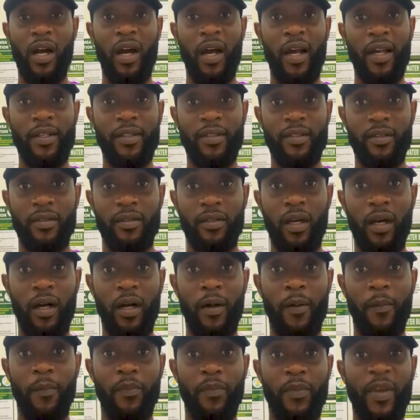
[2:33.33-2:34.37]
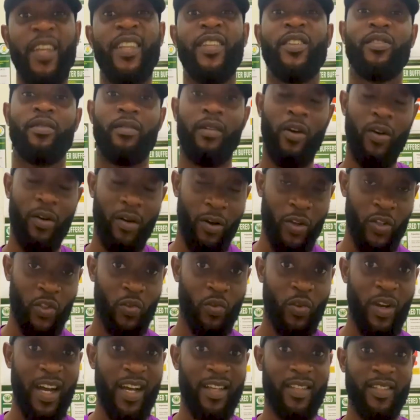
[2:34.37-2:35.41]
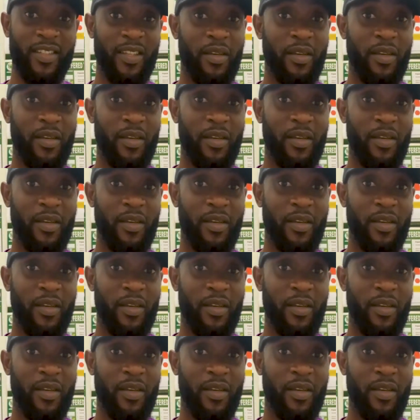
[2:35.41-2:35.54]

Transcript: and it also has